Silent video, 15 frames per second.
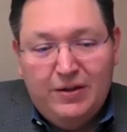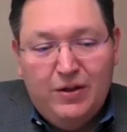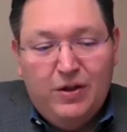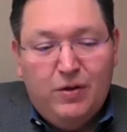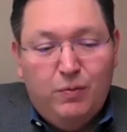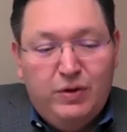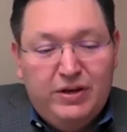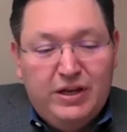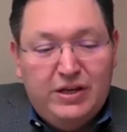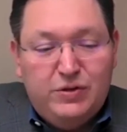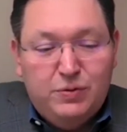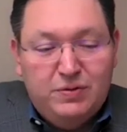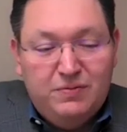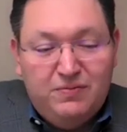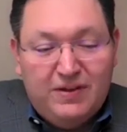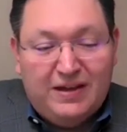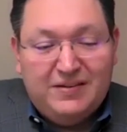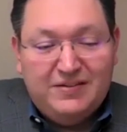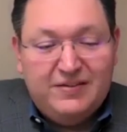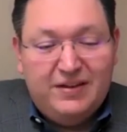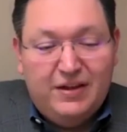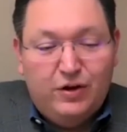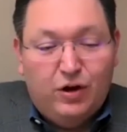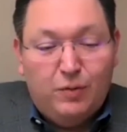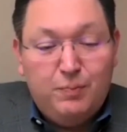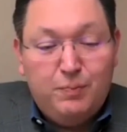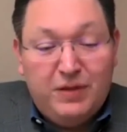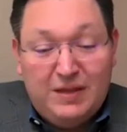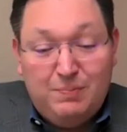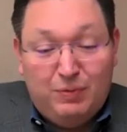We need to invest in our
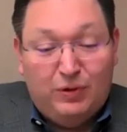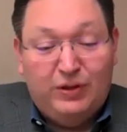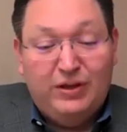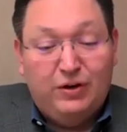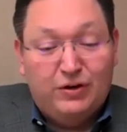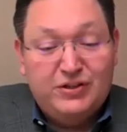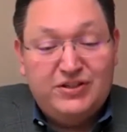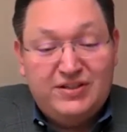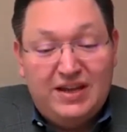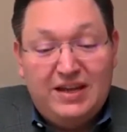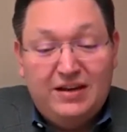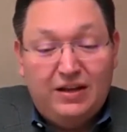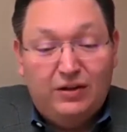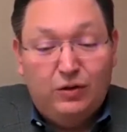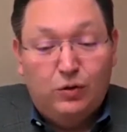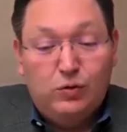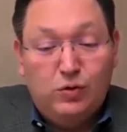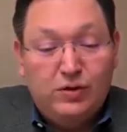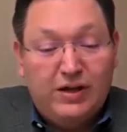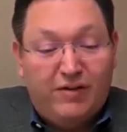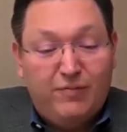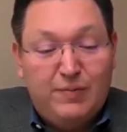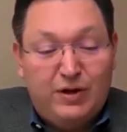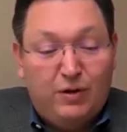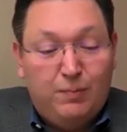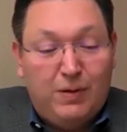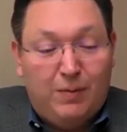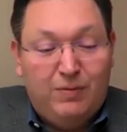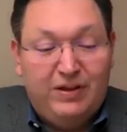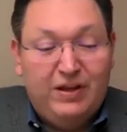people, in our state and local governmental
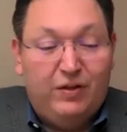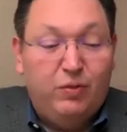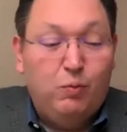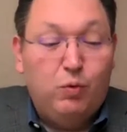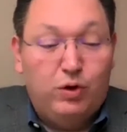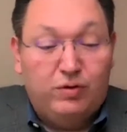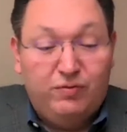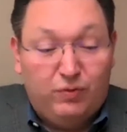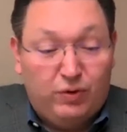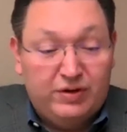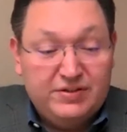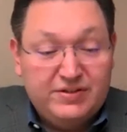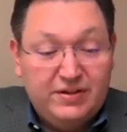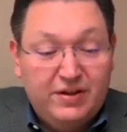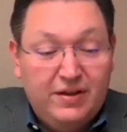public health workforce.